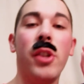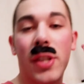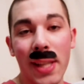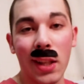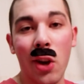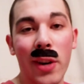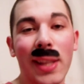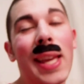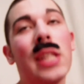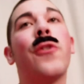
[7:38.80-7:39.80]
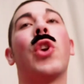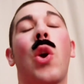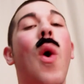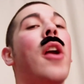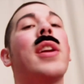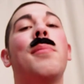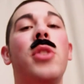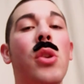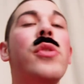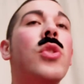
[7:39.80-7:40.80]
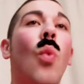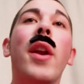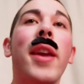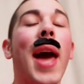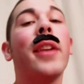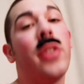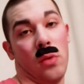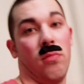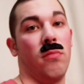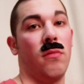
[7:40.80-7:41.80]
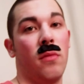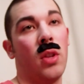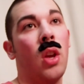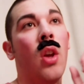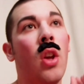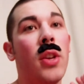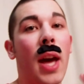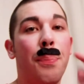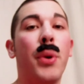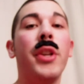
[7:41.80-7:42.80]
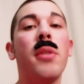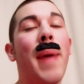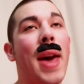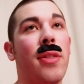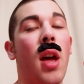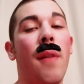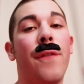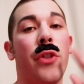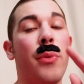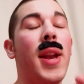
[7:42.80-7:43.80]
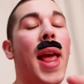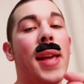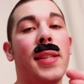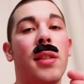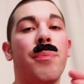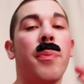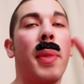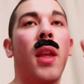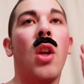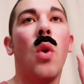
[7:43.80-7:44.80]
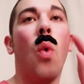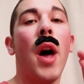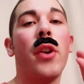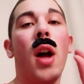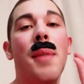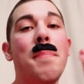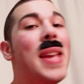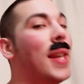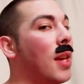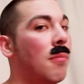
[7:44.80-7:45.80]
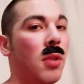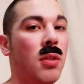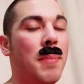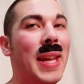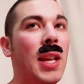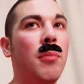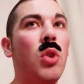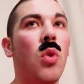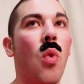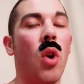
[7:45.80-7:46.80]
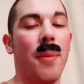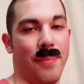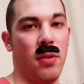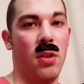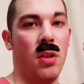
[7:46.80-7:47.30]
when you're siliconing things for aquarium use, what do you gotta do? You gotta put it in your bathtub for 3 days, water on medium lukewarm.